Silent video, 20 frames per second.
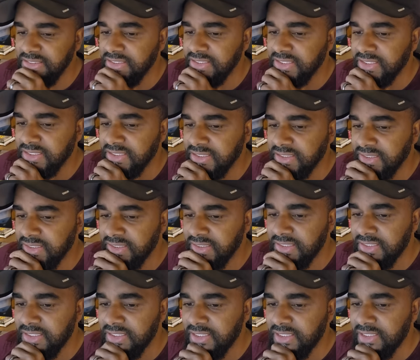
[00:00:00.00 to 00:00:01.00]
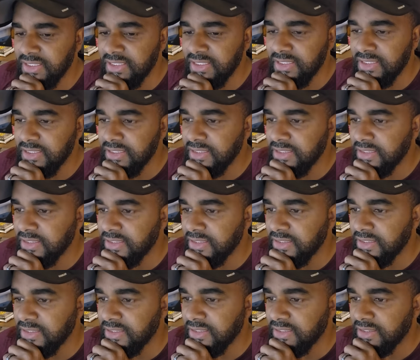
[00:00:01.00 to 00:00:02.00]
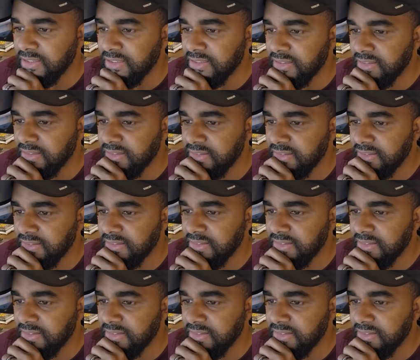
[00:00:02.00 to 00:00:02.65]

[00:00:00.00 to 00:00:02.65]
(silence)